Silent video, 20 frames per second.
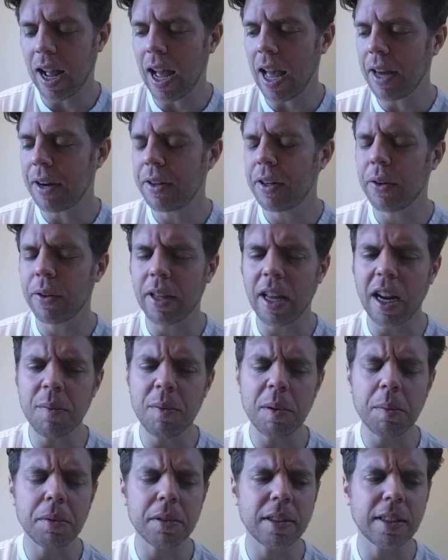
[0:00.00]
I don't know. A lot of
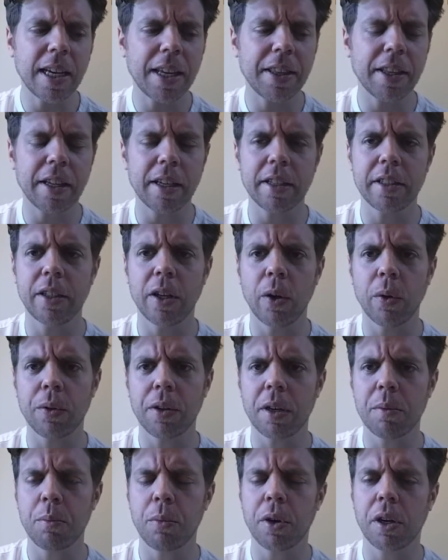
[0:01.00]
people say that
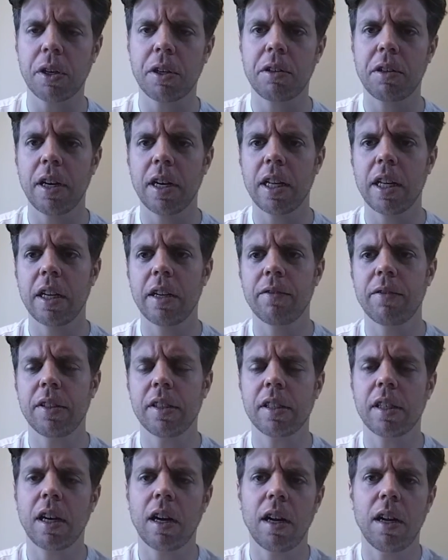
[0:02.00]
they're more creative
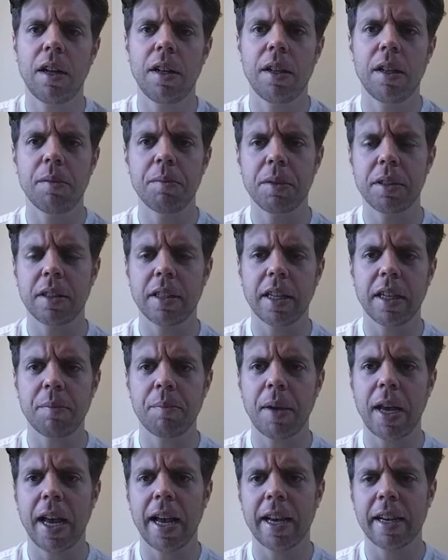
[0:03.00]
and calm and laid
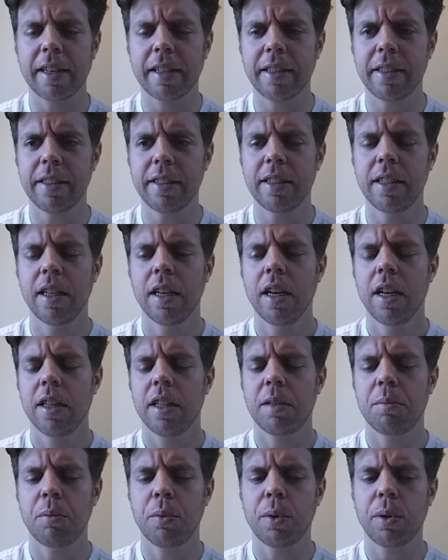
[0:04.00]
back, and
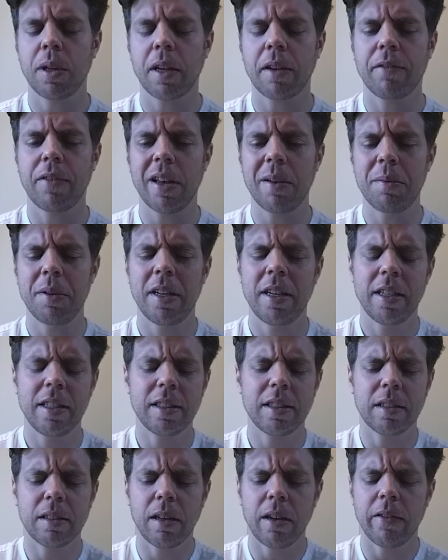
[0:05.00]
they're more like feminine
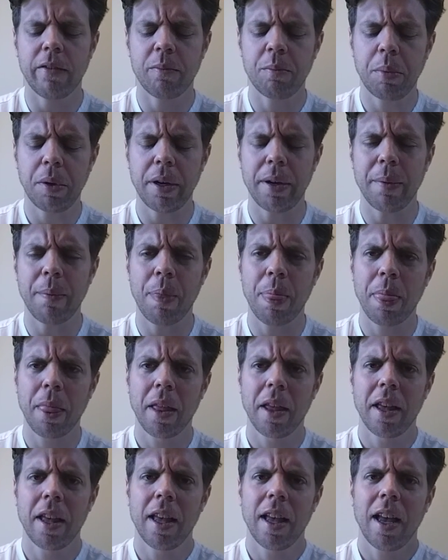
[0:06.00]
and stuff. But
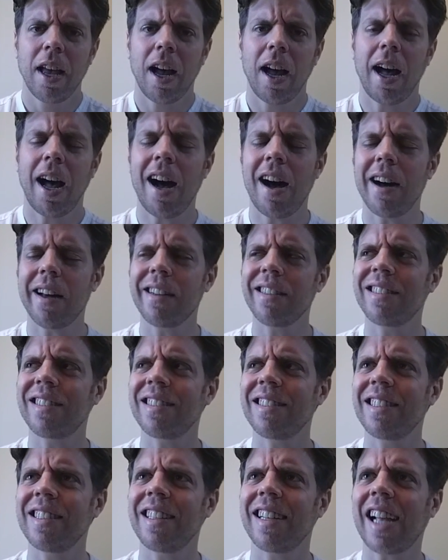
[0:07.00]

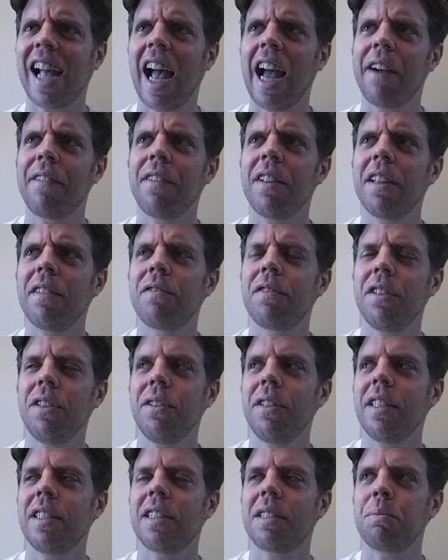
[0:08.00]
honestly, like I really view
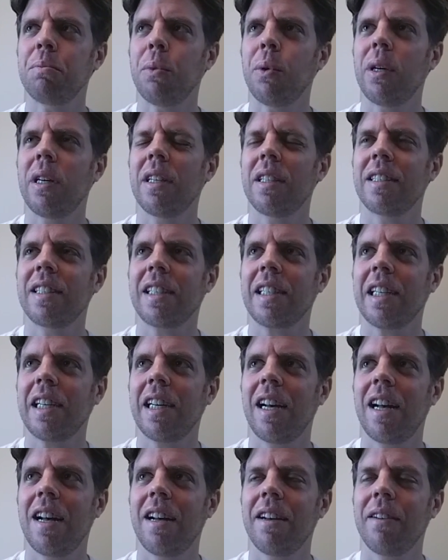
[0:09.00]
this more as
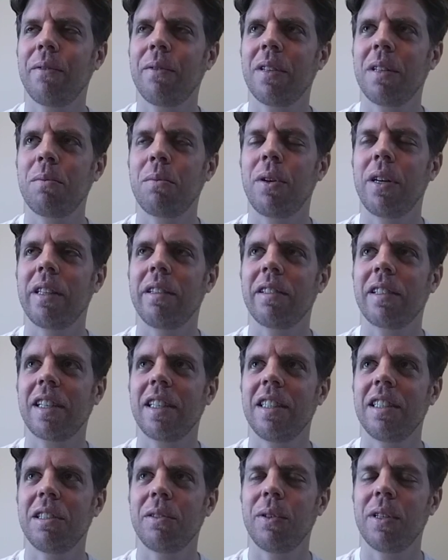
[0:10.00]
the more I look
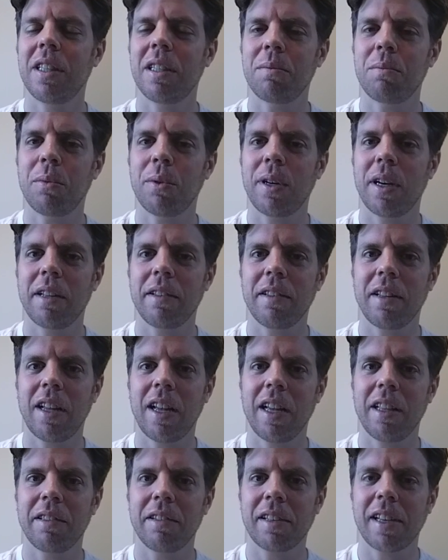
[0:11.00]
into it, the more
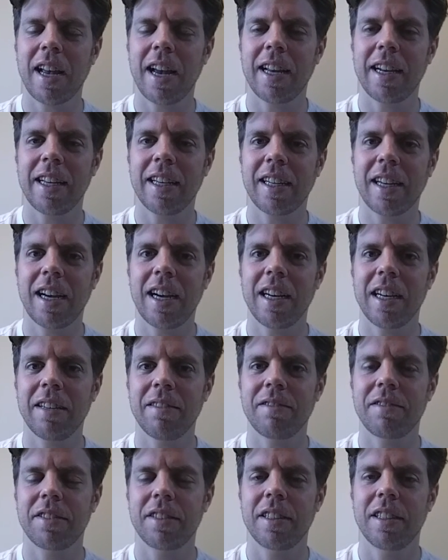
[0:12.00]
I look at it kind
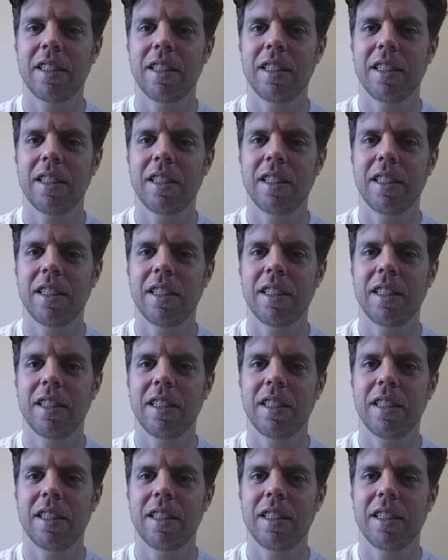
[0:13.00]
of